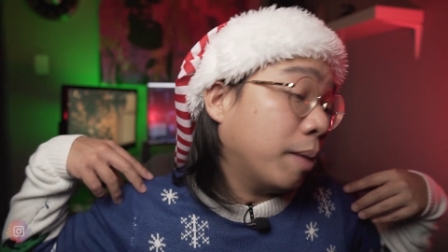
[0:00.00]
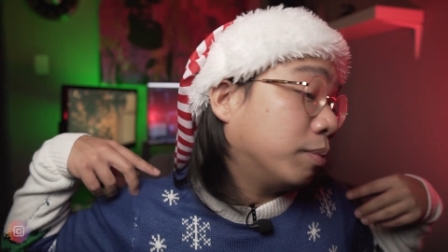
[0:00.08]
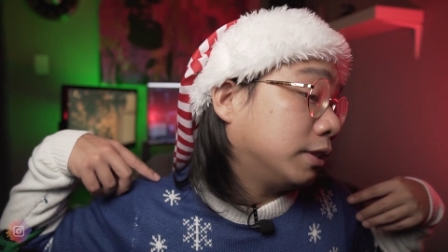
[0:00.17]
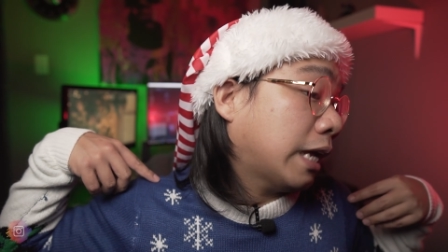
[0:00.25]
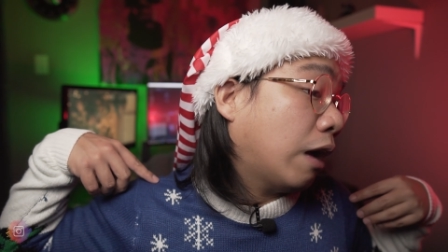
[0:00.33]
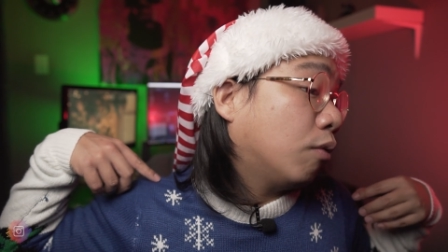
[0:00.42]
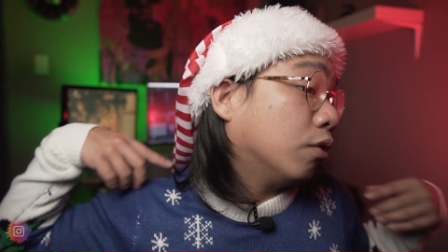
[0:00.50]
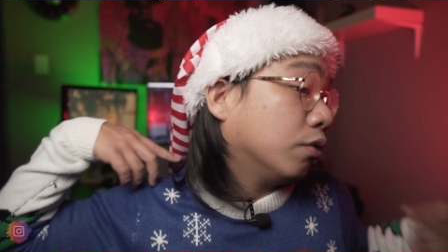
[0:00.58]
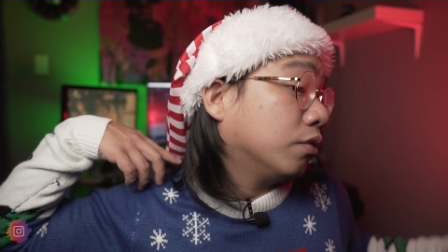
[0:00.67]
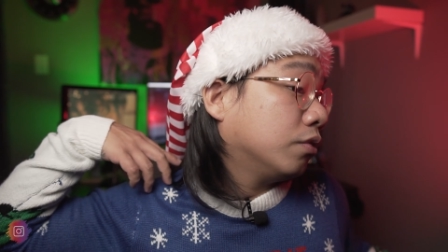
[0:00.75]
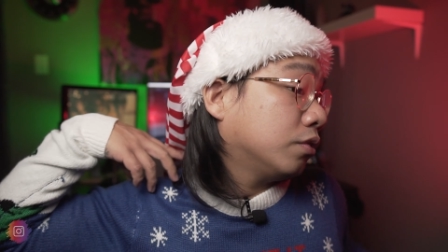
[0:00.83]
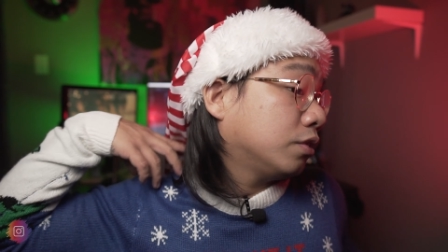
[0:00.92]
a paper
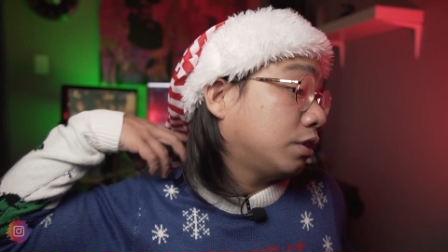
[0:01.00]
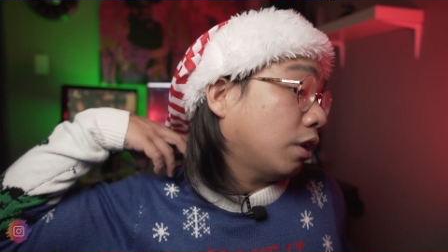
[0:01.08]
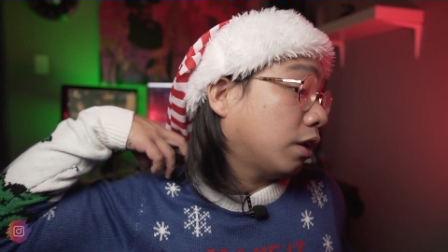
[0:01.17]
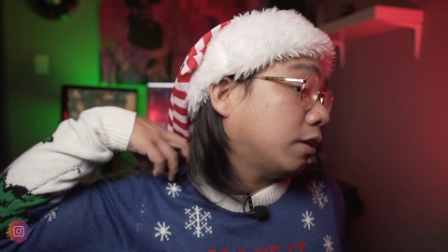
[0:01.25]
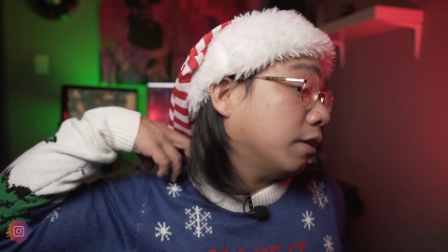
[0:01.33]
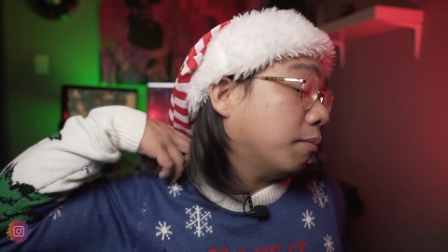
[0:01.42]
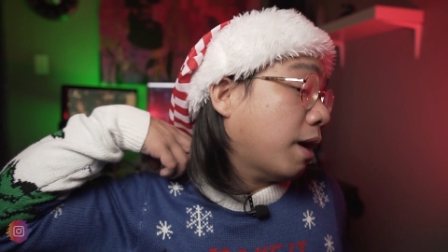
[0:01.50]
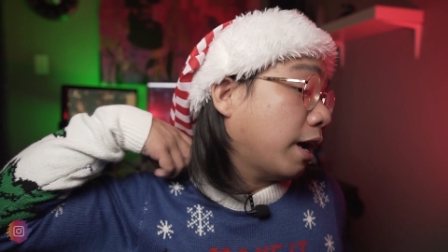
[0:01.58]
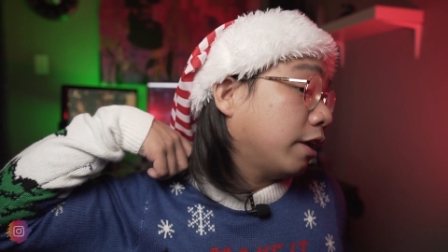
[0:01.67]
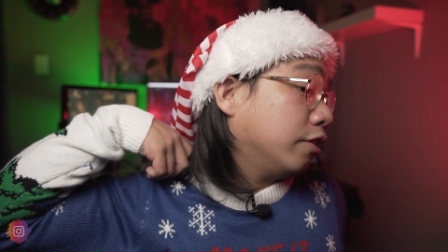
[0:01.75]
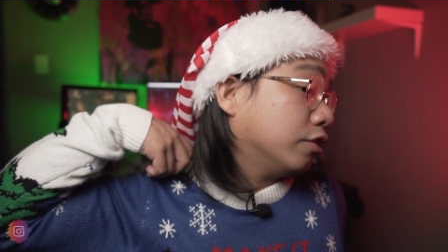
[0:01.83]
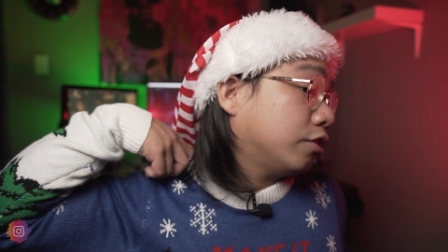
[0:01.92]
towel stuck to the
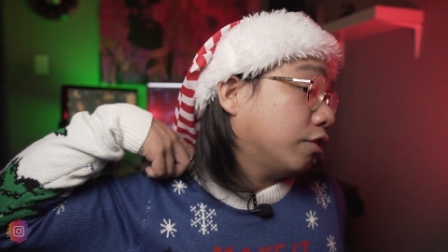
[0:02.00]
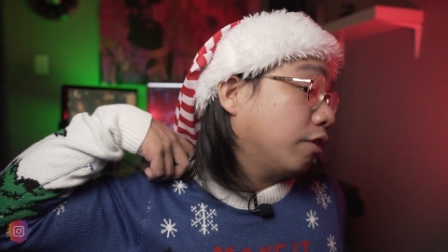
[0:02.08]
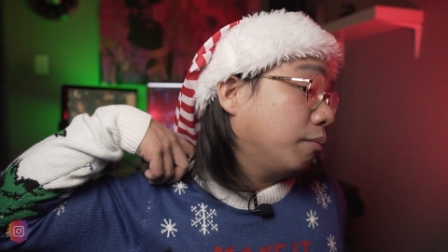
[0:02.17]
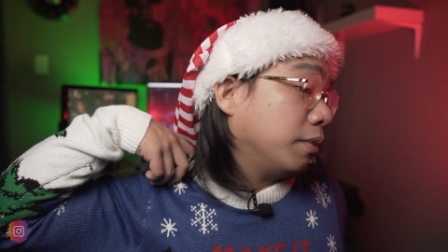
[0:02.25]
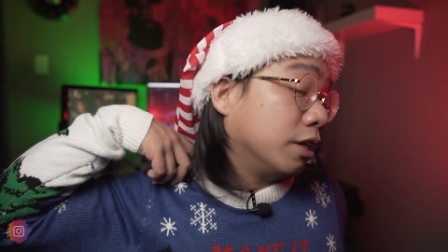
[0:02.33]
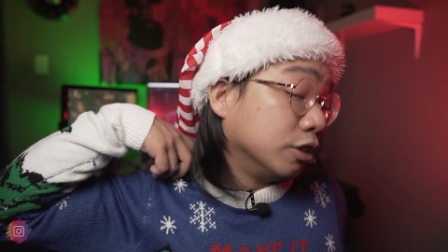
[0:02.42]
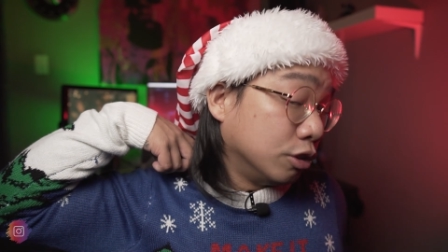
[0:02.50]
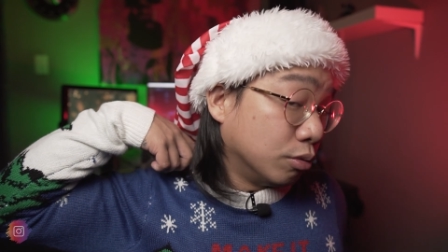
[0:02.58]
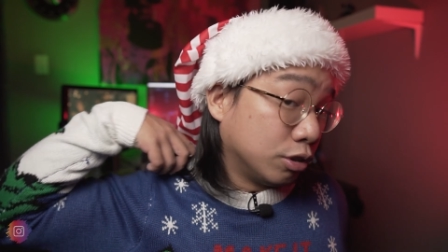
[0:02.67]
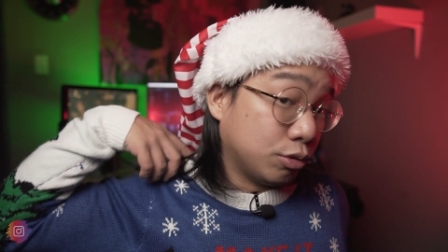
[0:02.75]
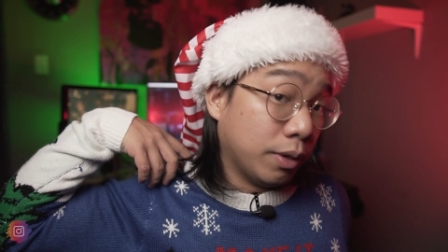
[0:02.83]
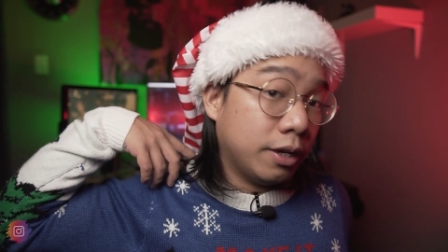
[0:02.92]
back of your shirt because you
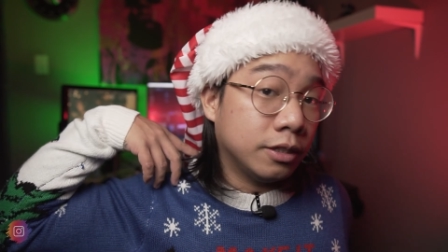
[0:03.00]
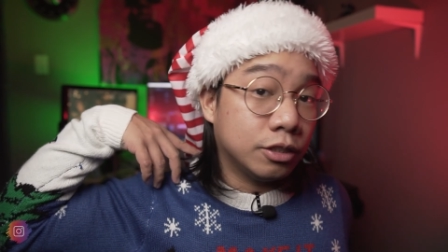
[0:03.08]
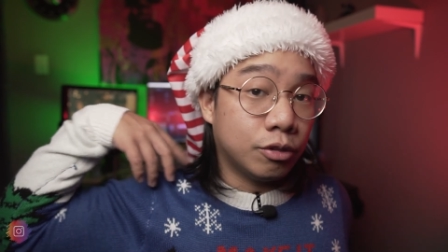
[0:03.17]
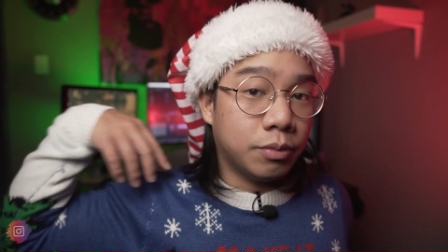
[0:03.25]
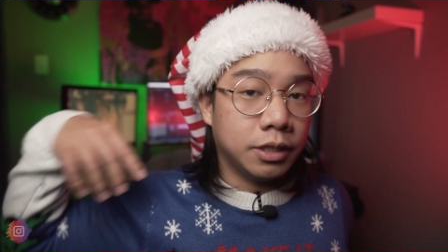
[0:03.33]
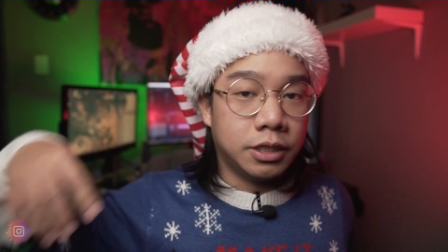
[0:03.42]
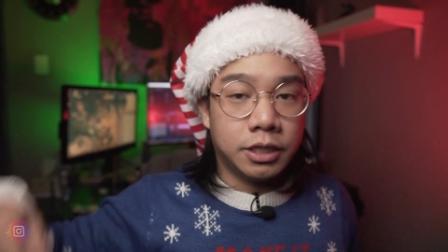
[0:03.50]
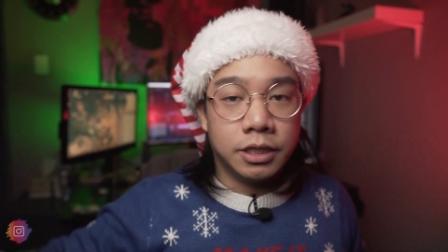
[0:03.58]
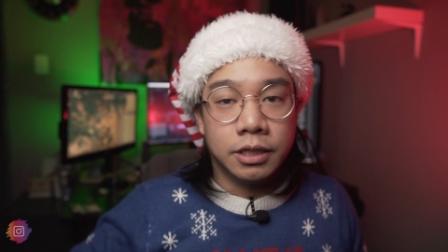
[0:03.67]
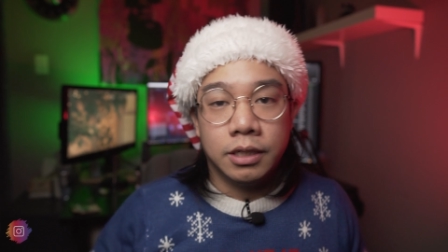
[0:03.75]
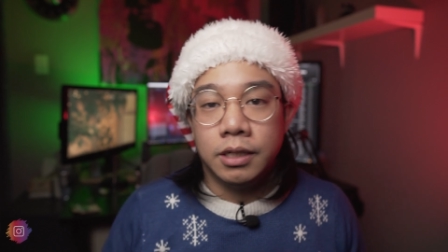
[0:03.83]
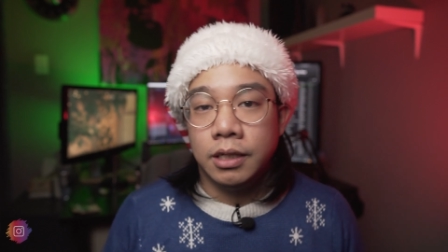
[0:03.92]
were sweating so much.